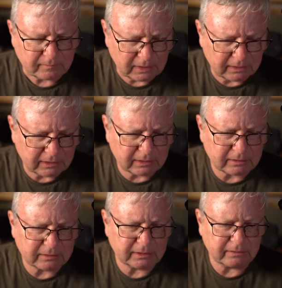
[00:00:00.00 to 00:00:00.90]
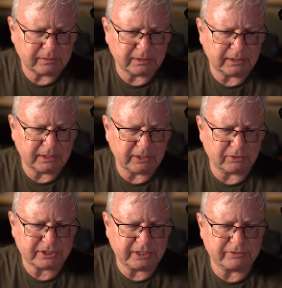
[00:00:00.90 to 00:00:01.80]
The, the the
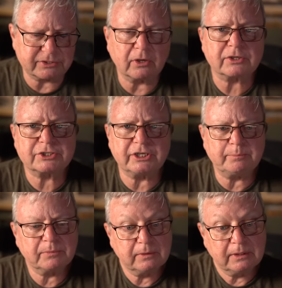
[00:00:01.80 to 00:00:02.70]
Ineos gear is not cheap.